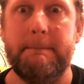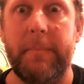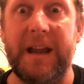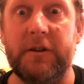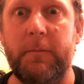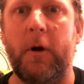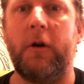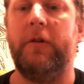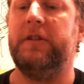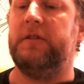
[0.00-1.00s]
maker's
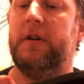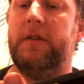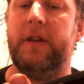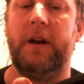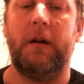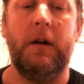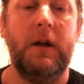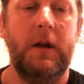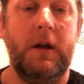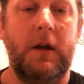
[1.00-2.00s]
mark on the side there.
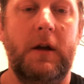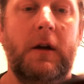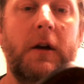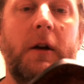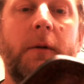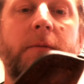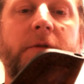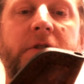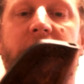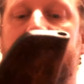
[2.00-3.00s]
Um,
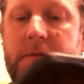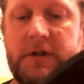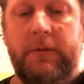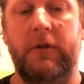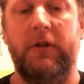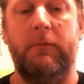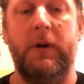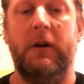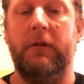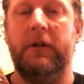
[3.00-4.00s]
it just gives me something on the
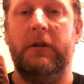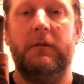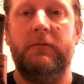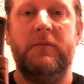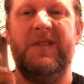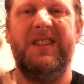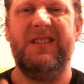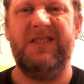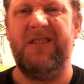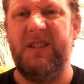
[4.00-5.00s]
belt that
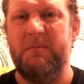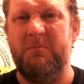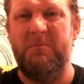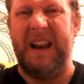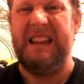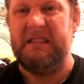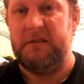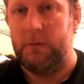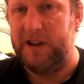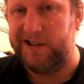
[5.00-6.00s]
it's not
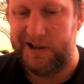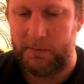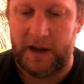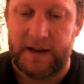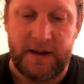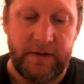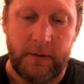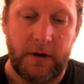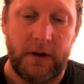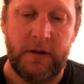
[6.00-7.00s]
emblazoned Wessex blades
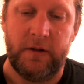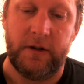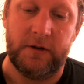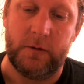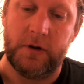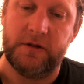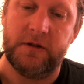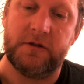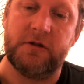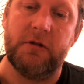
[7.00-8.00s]
everywhere. I think it's quite
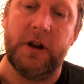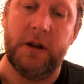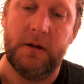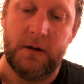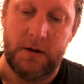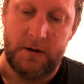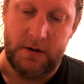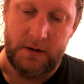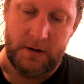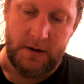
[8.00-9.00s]
discreet.
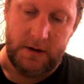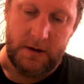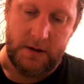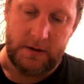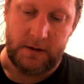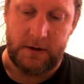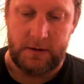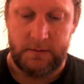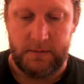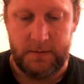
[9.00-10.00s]

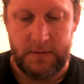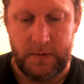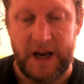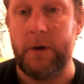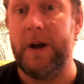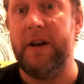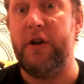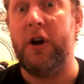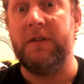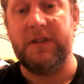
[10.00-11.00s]
Um, anyway, the
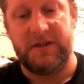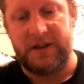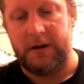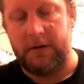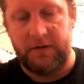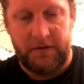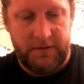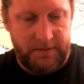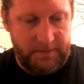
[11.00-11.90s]
knife itself,